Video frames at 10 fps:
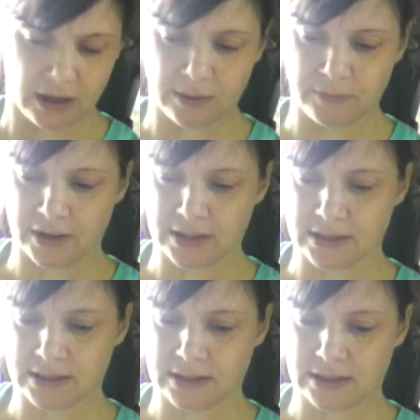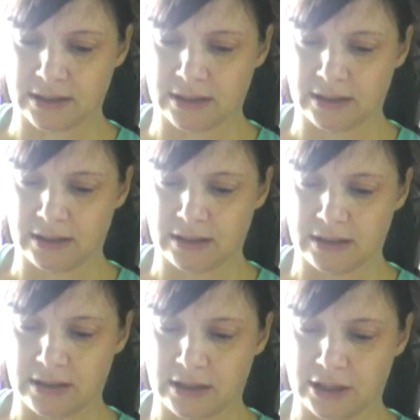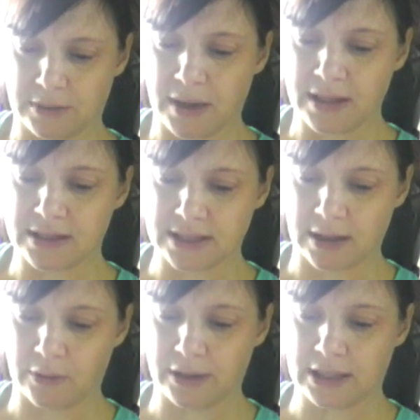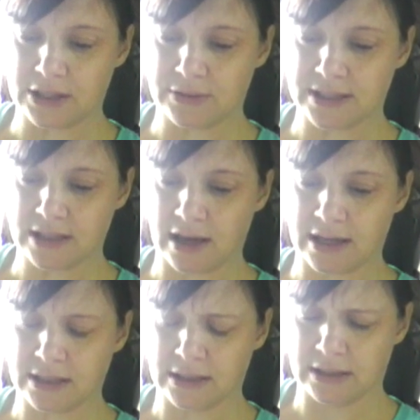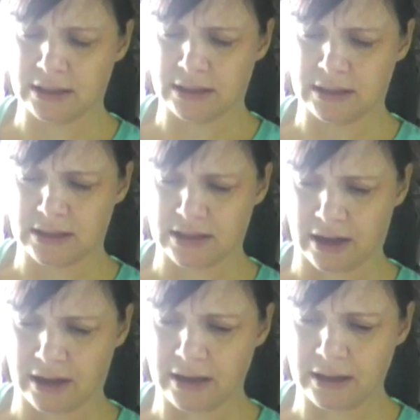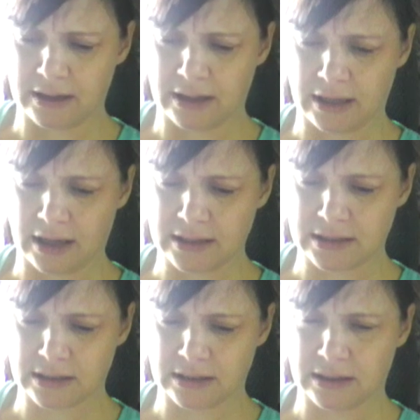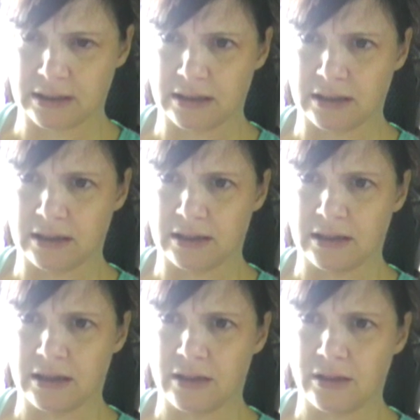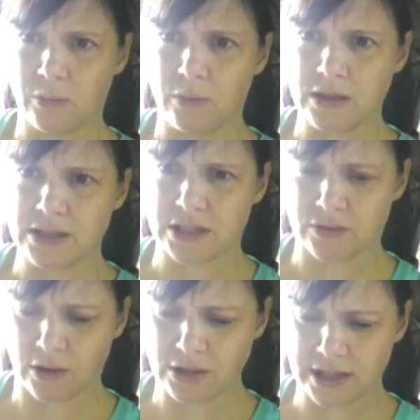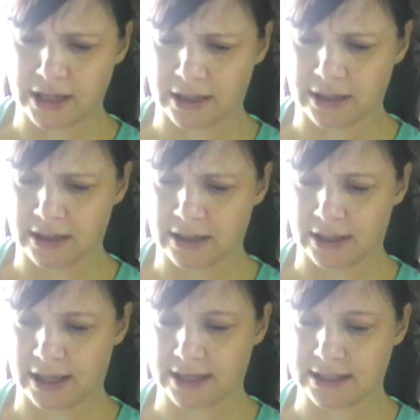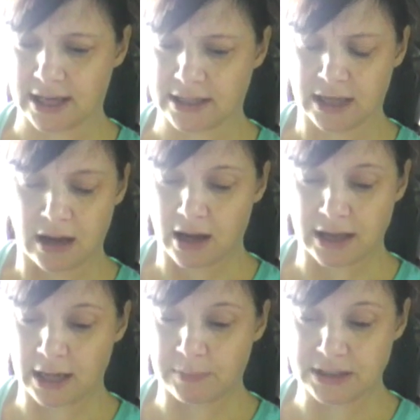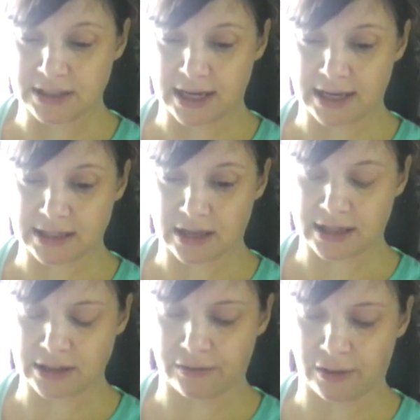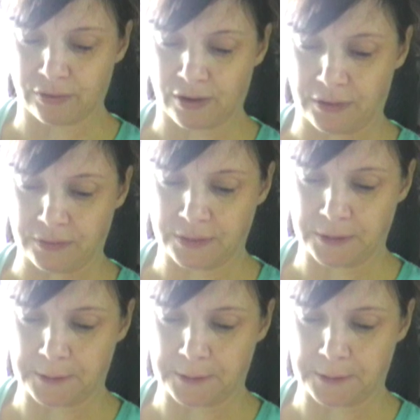armrests. Namathas came quickly to his side. "Sire?" he asked. "The wood is rotting," the king said, unable to take his eyes off the throne.